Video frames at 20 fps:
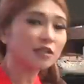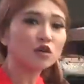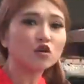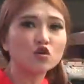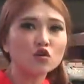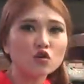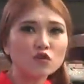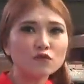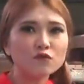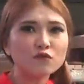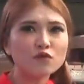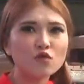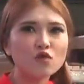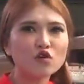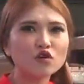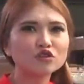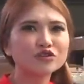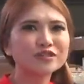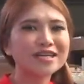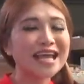the
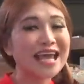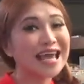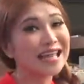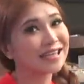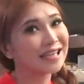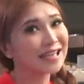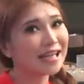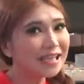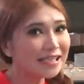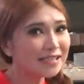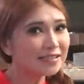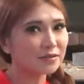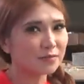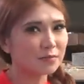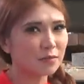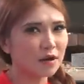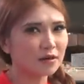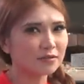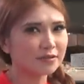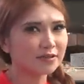Glowforge and the laser
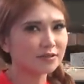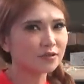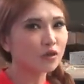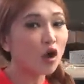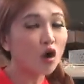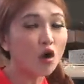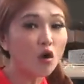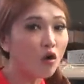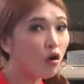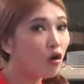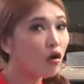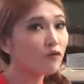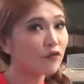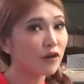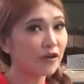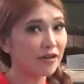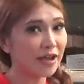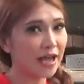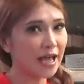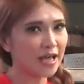box, all
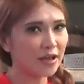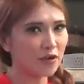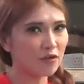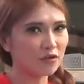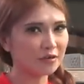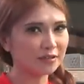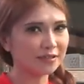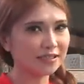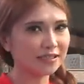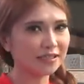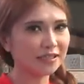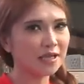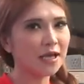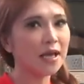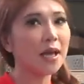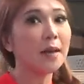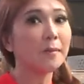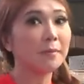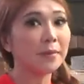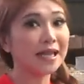very high quality.
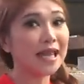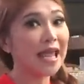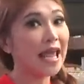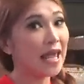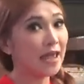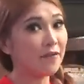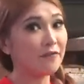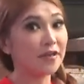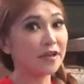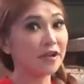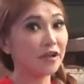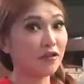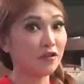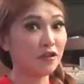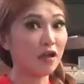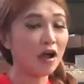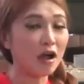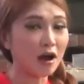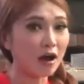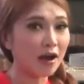But having
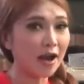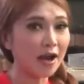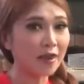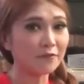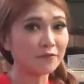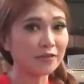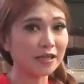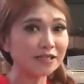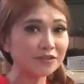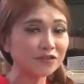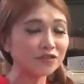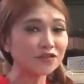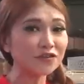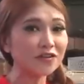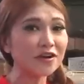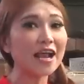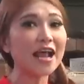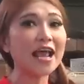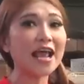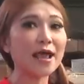an RF
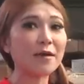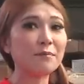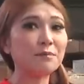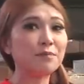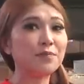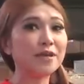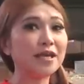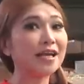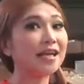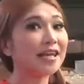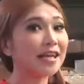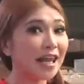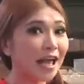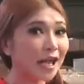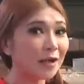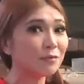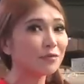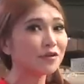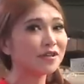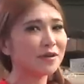laser and being
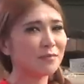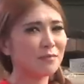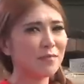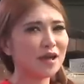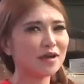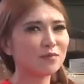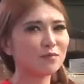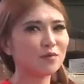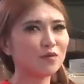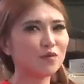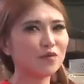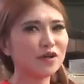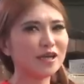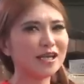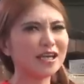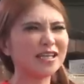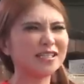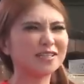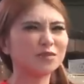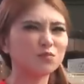Lightburn compatible
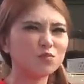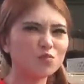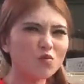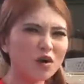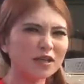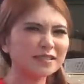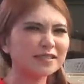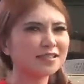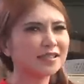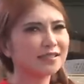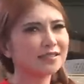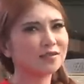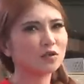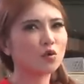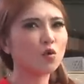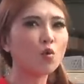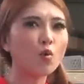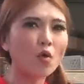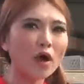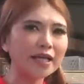is what sets the
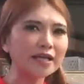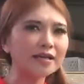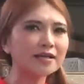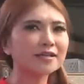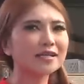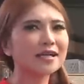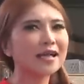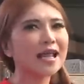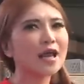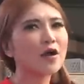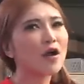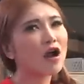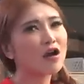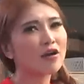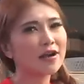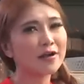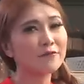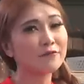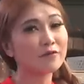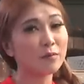Gweike Cloud
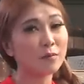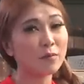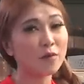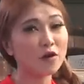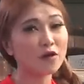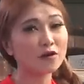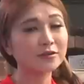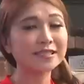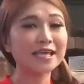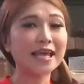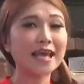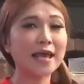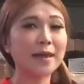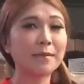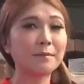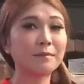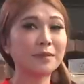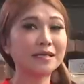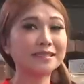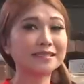RF apart
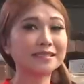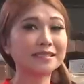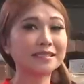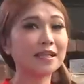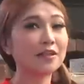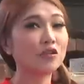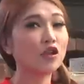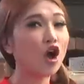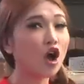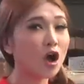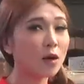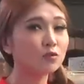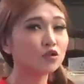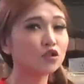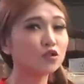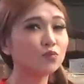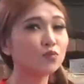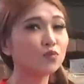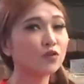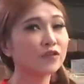and makes it an
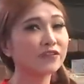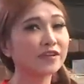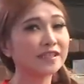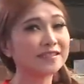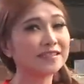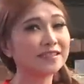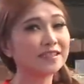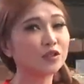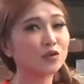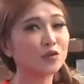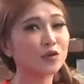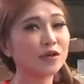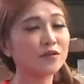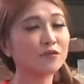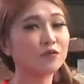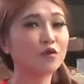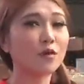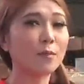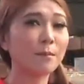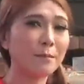option worth
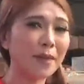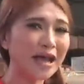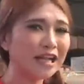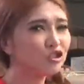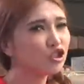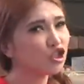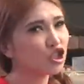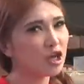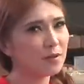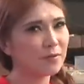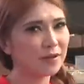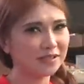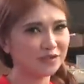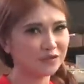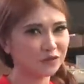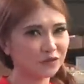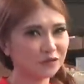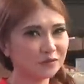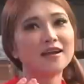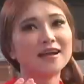considering for a benchtop
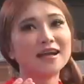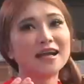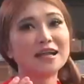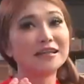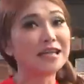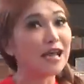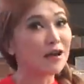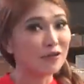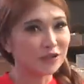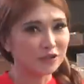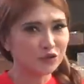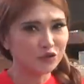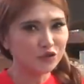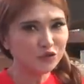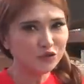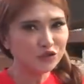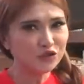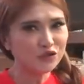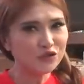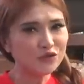laser. Now, as
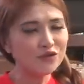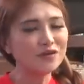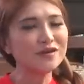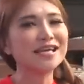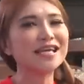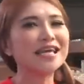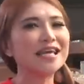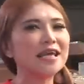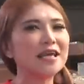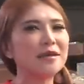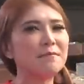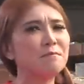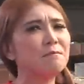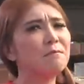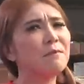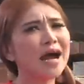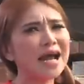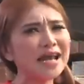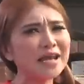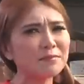usual,
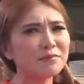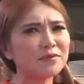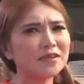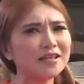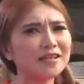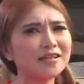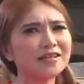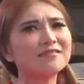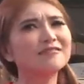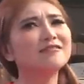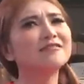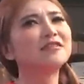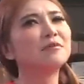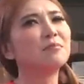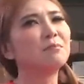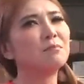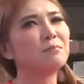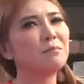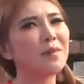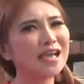in my opinion, the
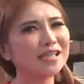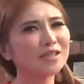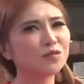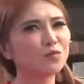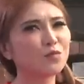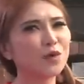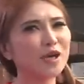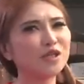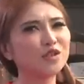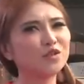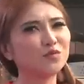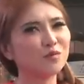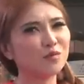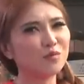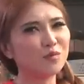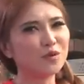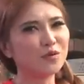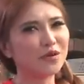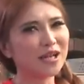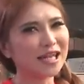best way to
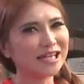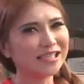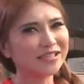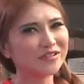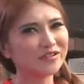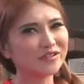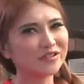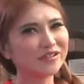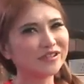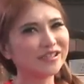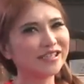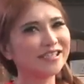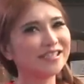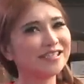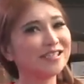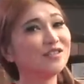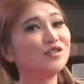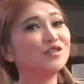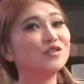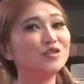review a laser
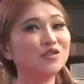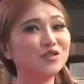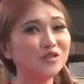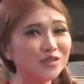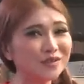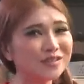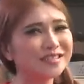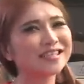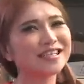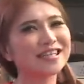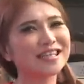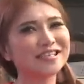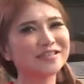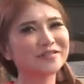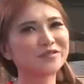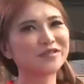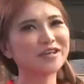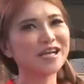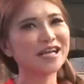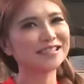is to use the
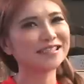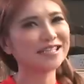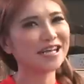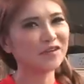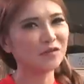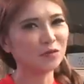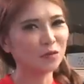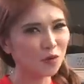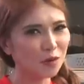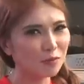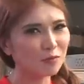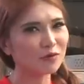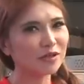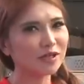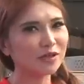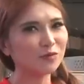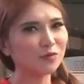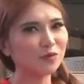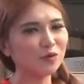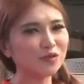laser as I
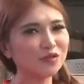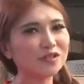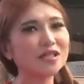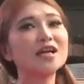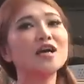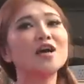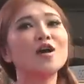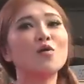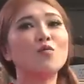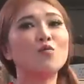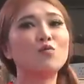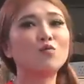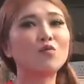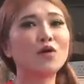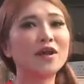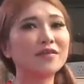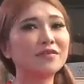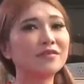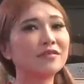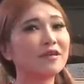normally would,
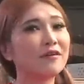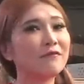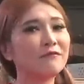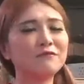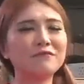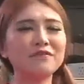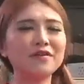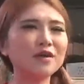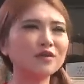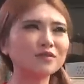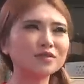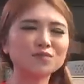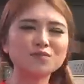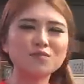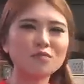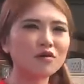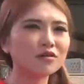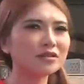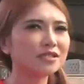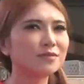run a few
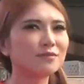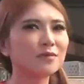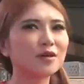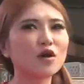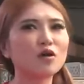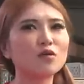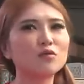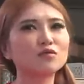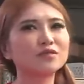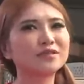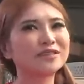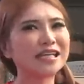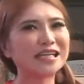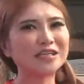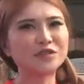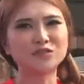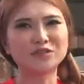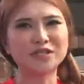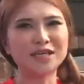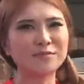small typical
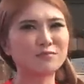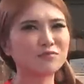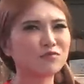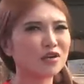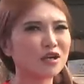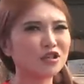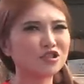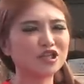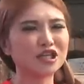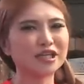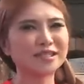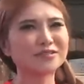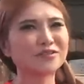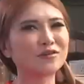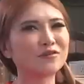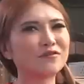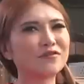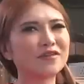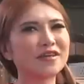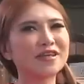day-to-day projects
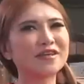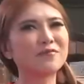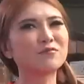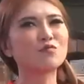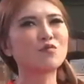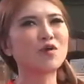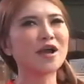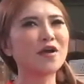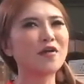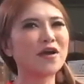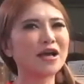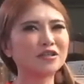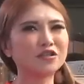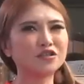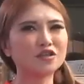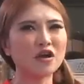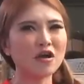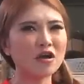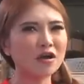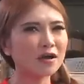of it while I
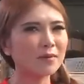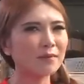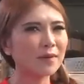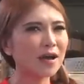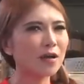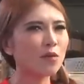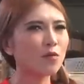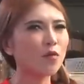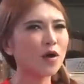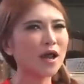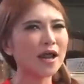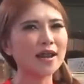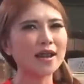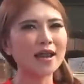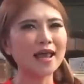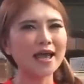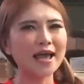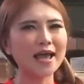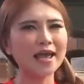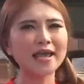talk about what I
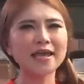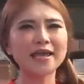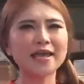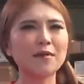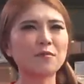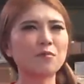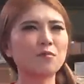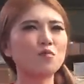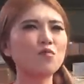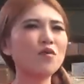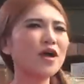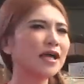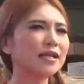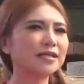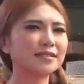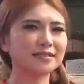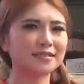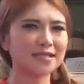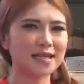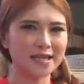like and what I
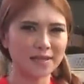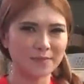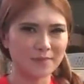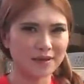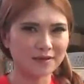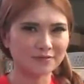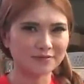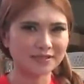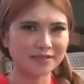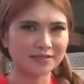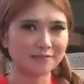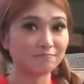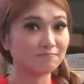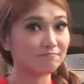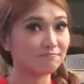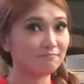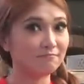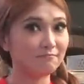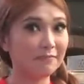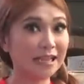dislike about it.
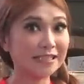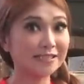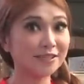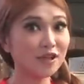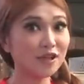Let's